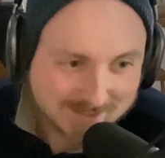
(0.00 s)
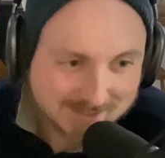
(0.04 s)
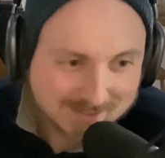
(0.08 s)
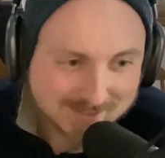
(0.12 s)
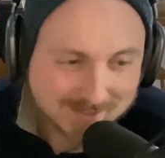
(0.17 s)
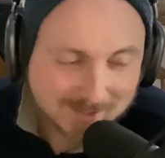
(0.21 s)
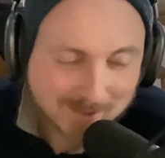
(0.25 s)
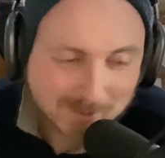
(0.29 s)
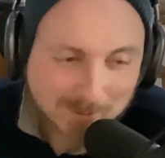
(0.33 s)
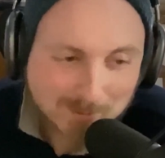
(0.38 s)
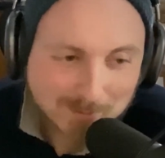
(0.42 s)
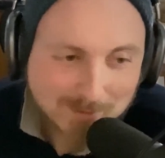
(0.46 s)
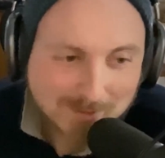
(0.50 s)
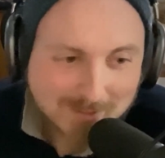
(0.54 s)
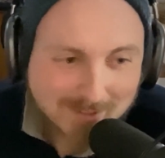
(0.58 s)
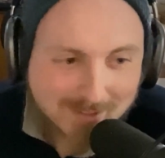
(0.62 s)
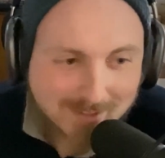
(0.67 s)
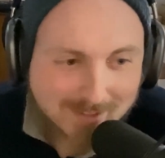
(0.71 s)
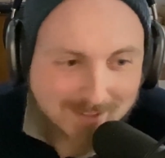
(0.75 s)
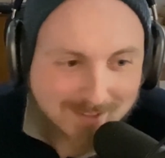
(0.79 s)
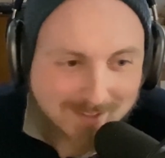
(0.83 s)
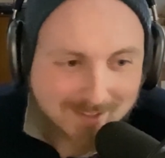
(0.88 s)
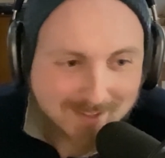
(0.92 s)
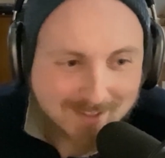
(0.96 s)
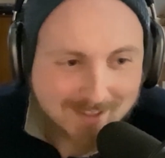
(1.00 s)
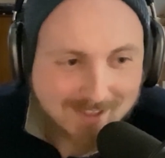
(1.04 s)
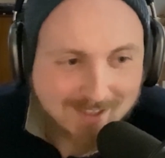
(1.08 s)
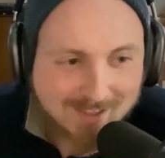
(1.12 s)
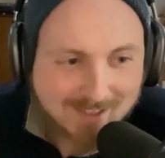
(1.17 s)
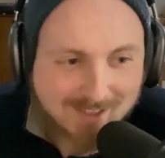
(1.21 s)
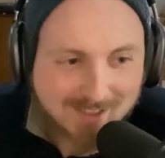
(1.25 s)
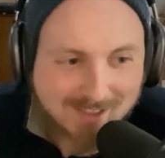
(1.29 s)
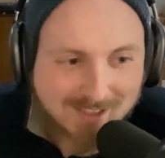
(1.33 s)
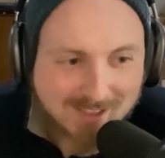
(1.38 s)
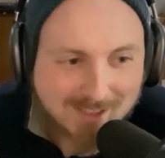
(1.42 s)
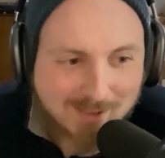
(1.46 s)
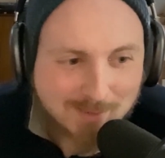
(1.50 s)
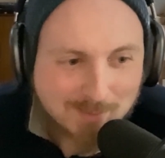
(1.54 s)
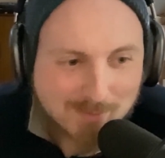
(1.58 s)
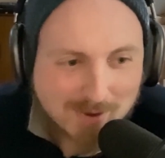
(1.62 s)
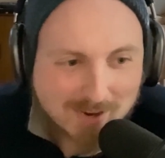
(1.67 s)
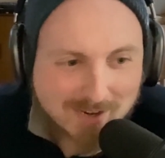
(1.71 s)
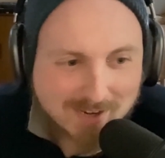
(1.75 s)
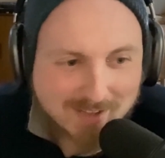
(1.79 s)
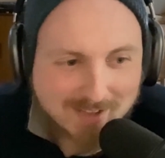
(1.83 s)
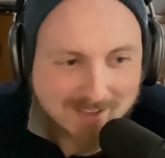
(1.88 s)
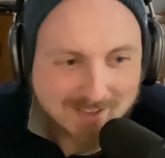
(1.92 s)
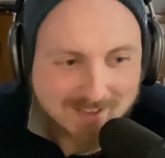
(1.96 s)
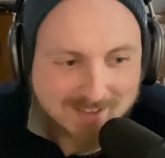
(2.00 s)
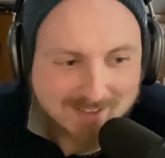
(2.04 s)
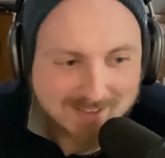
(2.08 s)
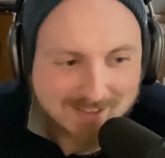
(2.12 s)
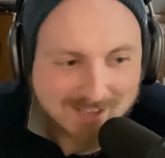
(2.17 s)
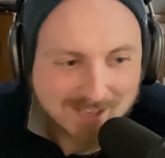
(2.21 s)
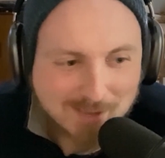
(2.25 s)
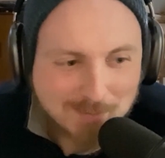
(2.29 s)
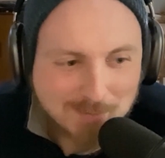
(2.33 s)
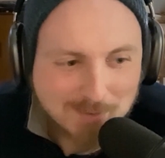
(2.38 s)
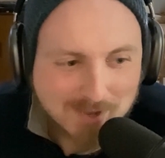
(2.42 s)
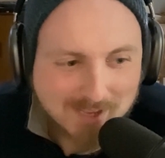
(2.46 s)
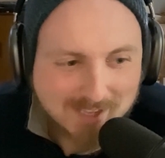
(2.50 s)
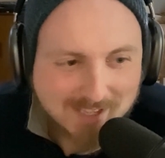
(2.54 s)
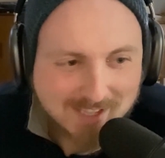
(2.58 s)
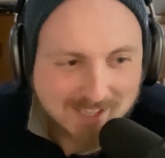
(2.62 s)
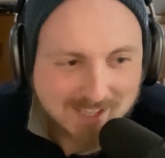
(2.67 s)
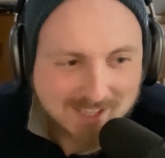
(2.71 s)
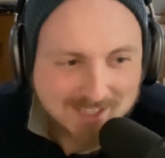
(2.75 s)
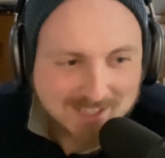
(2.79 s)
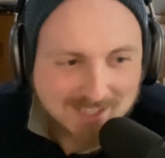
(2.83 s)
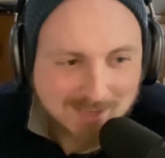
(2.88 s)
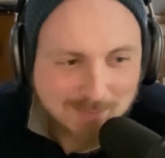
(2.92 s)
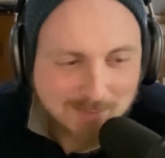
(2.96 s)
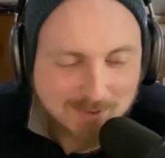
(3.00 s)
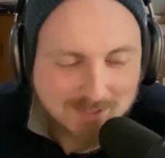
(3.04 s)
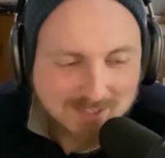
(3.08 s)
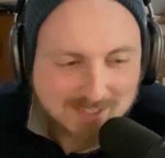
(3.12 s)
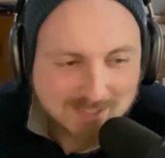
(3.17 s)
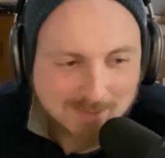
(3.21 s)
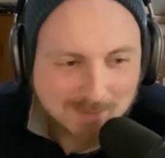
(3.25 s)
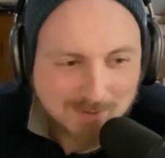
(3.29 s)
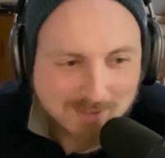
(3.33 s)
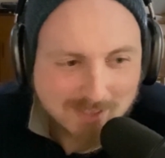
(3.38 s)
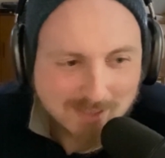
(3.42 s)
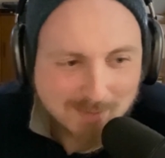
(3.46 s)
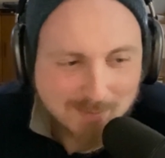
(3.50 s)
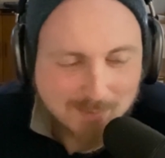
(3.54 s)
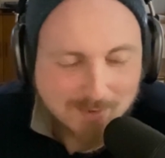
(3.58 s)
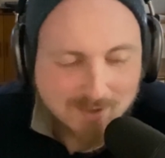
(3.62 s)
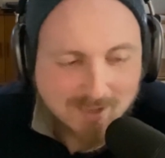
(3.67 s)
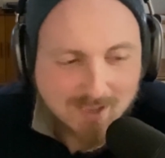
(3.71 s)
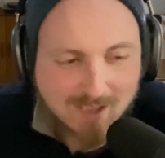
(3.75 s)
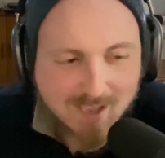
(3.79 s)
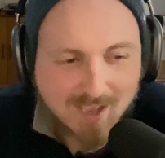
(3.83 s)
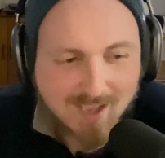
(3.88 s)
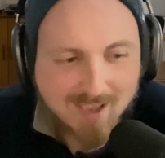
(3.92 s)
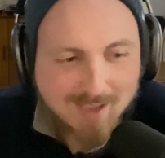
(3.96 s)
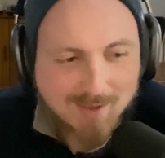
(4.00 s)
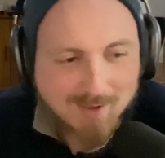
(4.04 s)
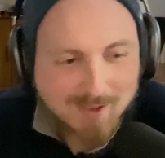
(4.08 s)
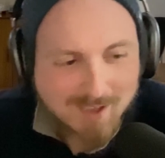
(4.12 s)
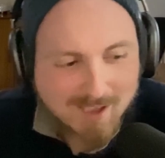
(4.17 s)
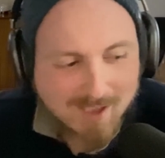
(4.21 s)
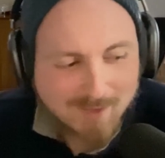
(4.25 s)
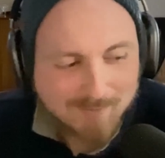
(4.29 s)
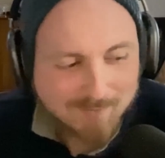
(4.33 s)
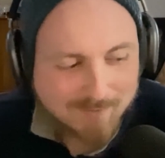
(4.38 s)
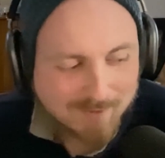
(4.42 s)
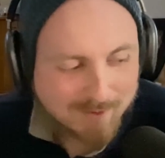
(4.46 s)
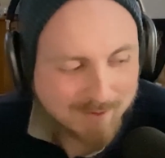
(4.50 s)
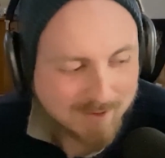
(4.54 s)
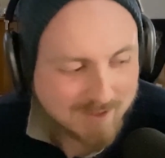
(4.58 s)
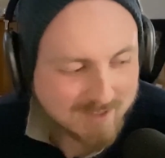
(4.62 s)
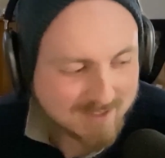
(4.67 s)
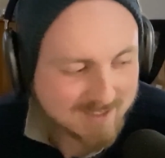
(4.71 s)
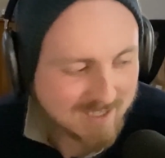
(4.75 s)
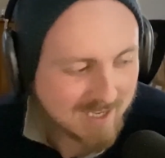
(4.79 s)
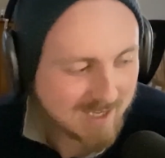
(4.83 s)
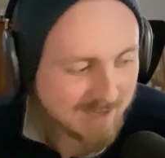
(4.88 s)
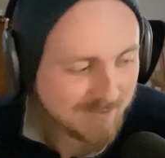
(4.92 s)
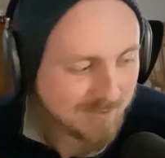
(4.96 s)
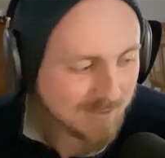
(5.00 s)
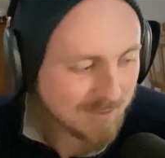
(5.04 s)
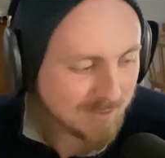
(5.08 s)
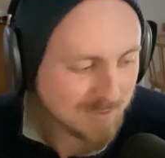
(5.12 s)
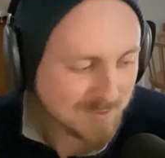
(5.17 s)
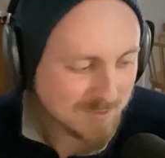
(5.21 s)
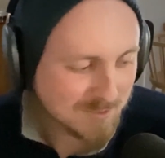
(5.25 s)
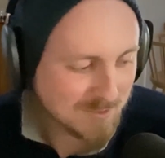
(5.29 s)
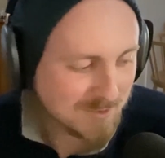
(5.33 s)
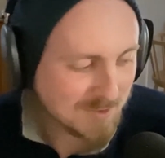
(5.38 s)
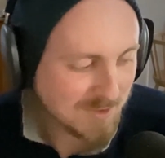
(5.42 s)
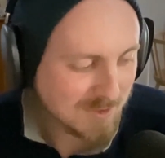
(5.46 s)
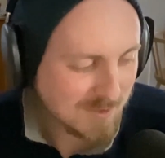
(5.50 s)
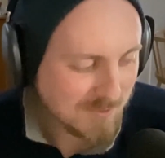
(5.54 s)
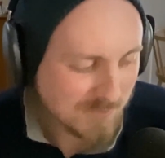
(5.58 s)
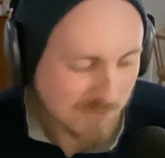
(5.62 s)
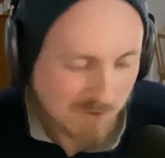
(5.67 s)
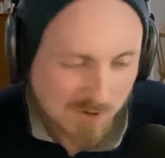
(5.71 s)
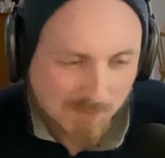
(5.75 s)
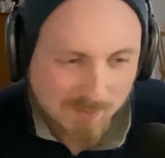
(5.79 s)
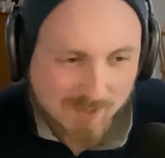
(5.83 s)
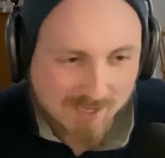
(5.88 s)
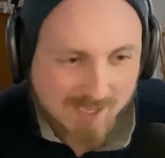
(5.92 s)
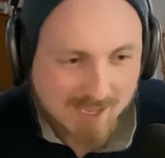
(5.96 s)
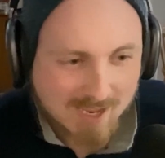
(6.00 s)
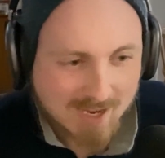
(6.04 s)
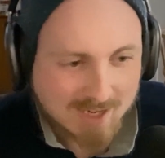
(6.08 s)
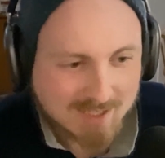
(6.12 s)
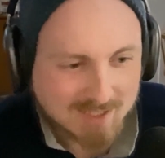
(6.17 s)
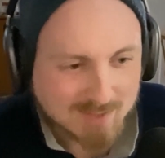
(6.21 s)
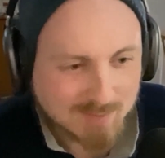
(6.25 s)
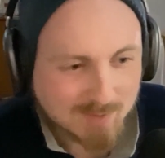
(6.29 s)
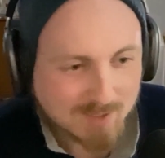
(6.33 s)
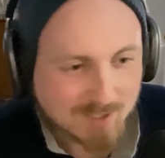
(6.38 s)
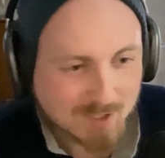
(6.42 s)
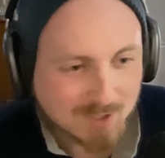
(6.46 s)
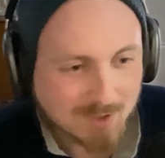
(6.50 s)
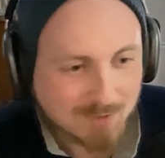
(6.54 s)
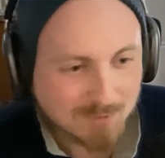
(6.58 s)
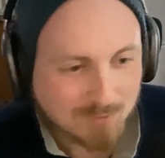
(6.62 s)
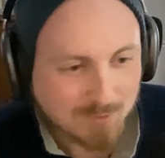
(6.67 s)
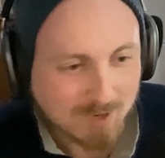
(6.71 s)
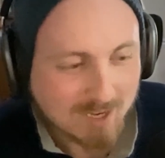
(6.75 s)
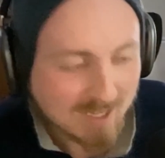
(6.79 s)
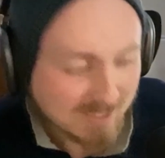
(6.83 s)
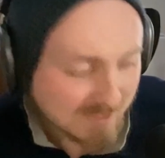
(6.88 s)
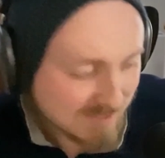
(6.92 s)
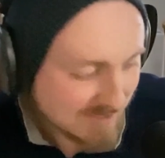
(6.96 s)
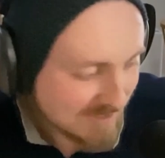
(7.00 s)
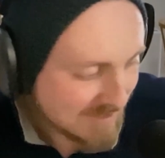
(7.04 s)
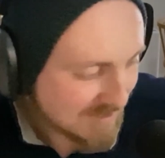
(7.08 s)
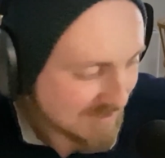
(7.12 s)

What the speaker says: So I might catch up on some of that. But I'm very excited for those 2 shows. For All Mankind has been great.